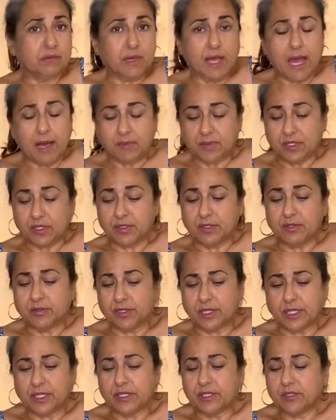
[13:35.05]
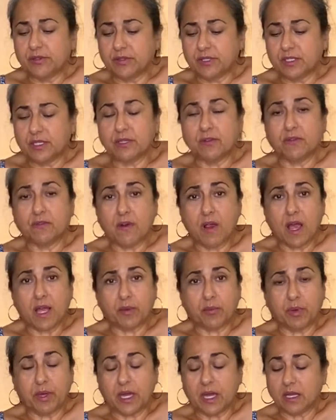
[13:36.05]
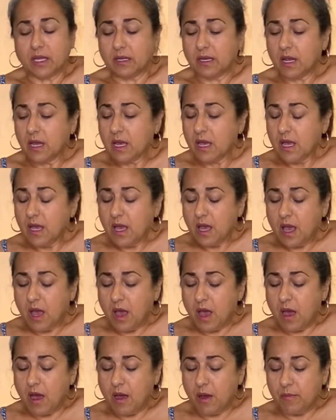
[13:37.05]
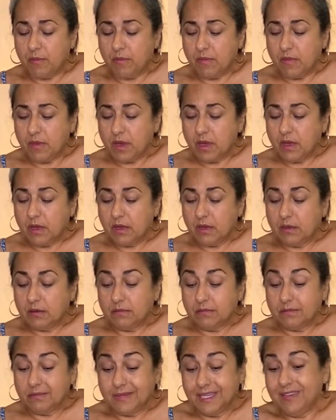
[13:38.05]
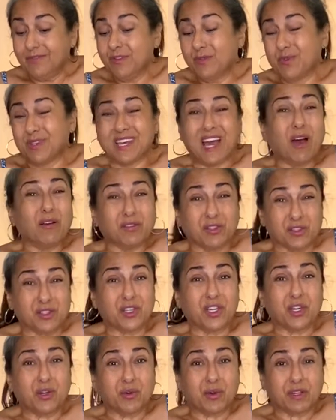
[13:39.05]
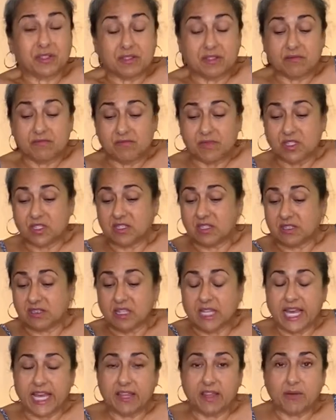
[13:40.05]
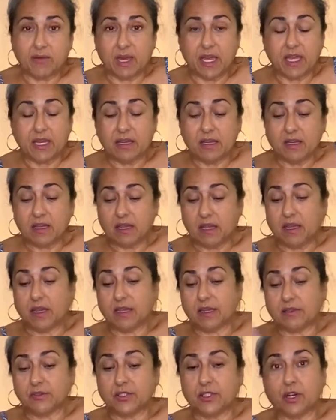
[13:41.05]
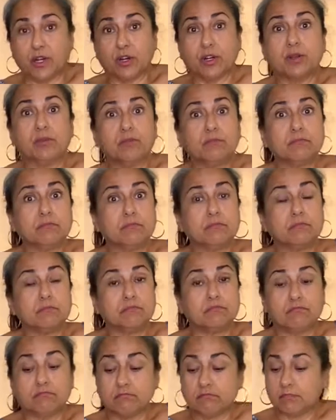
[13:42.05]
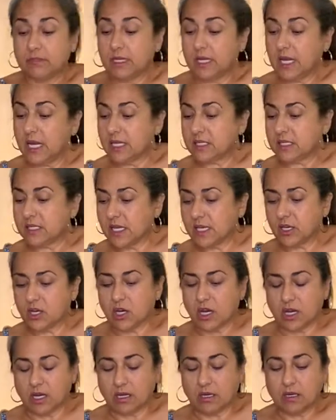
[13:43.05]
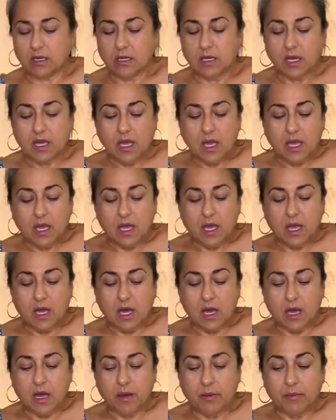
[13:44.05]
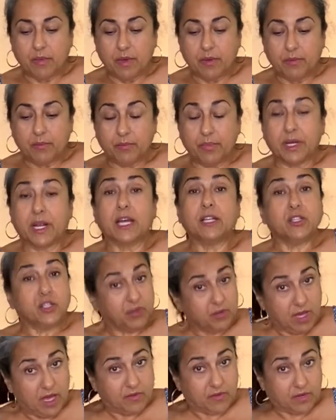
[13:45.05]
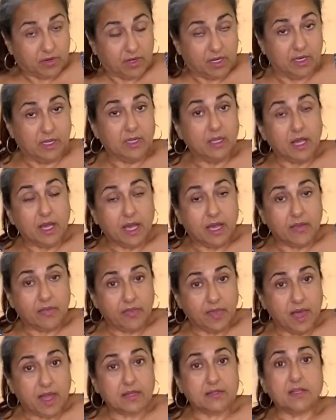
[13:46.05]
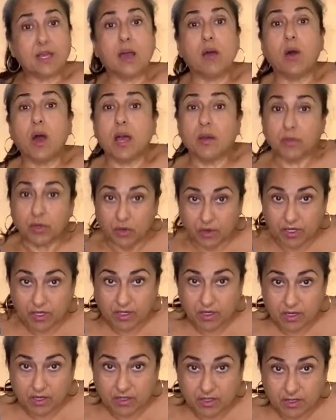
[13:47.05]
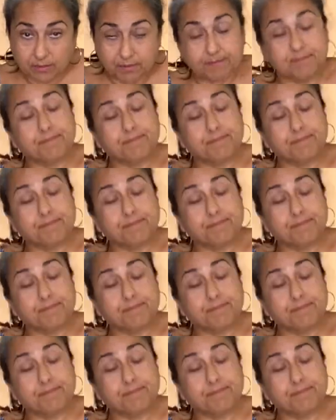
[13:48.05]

Absolutely, you could do this in a frying pan. Um, even without the skewers, just lay them in and turn them as they cook. Um, but I do have a grill, and that is how I'm going to cook them.